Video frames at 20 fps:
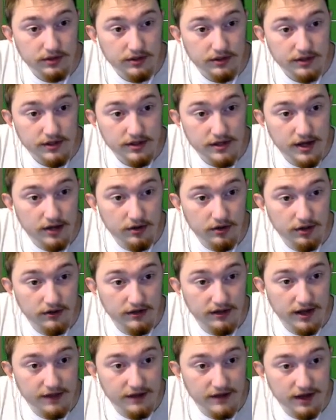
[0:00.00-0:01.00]
Yeah, look at
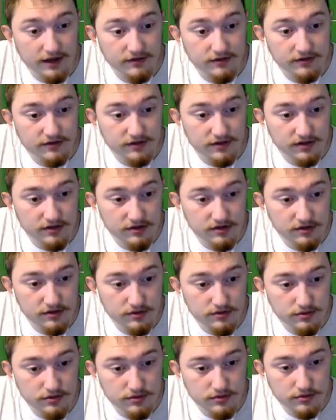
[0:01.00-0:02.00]
that. That's
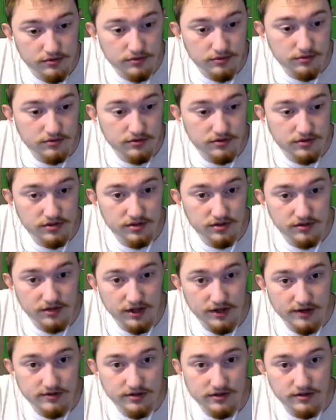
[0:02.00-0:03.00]
huge.
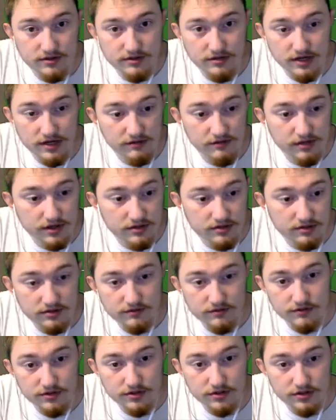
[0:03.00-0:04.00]
That's going to save us
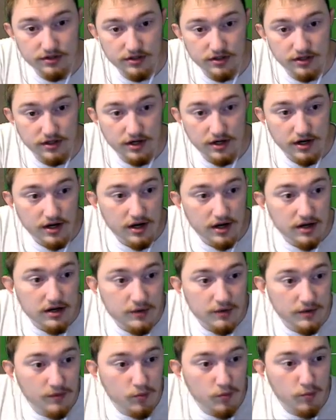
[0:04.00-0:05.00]
for sure. And
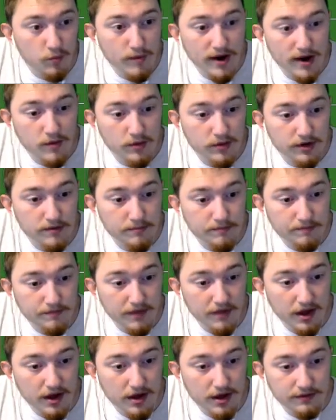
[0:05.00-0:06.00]
we might want
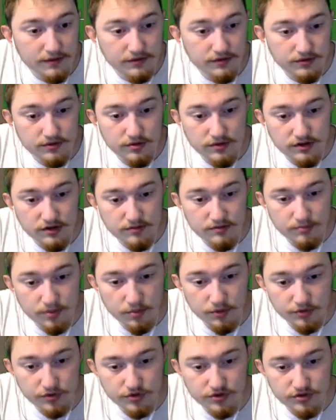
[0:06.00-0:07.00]
to do these
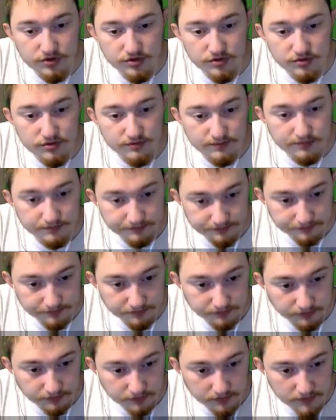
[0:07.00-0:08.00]
pools too.
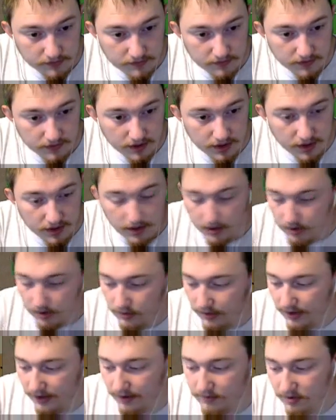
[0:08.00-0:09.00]

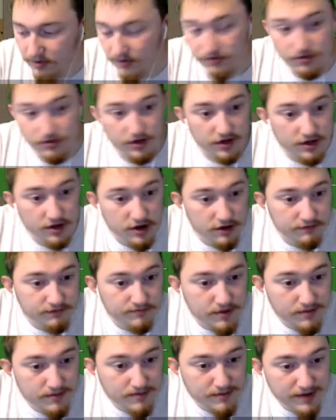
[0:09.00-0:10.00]
Right, I'm going to start off
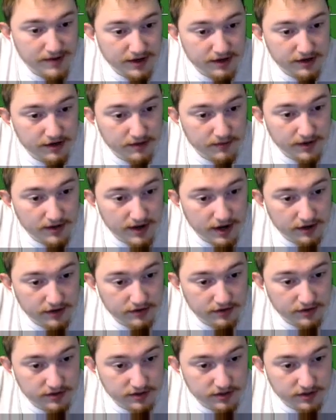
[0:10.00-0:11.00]
maybe by making a reactor
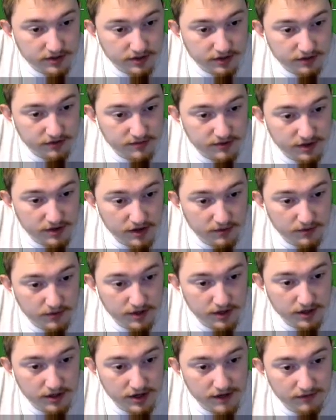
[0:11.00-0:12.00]
here because we're not
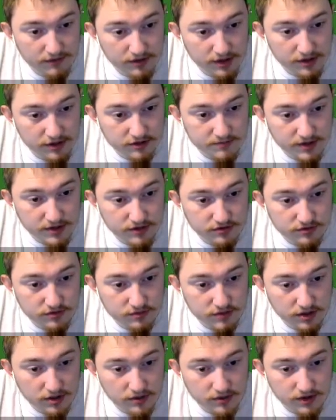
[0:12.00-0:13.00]
going to have a lot of space to
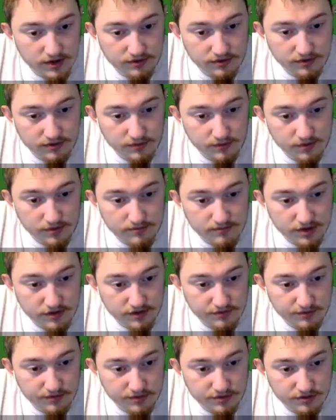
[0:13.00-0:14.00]
work with. We might as
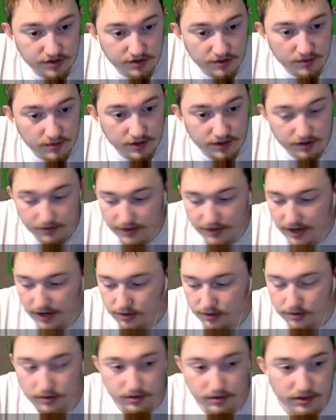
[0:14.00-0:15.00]
well start working on that
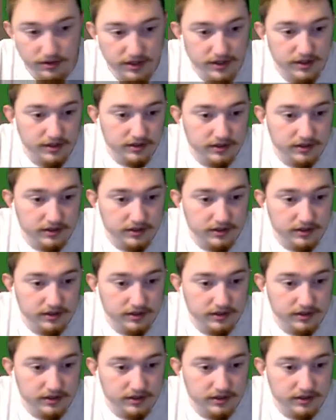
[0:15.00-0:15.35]
early.